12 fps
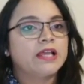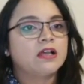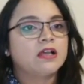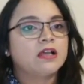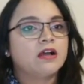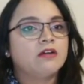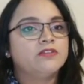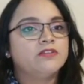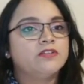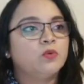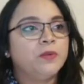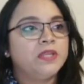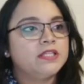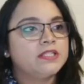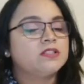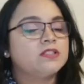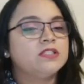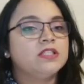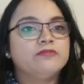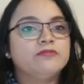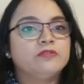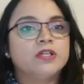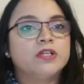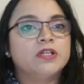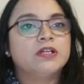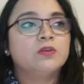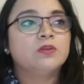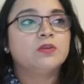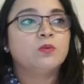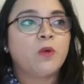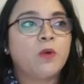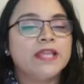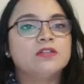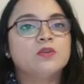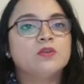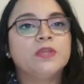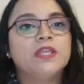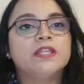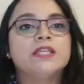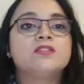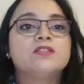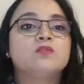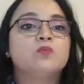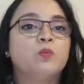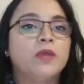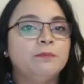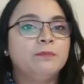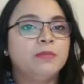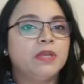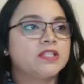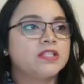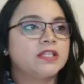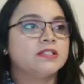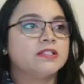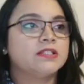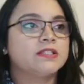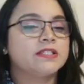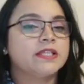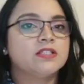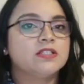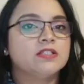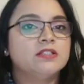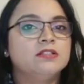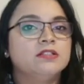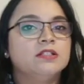as after queen takes d4, the white queen is well placed in the center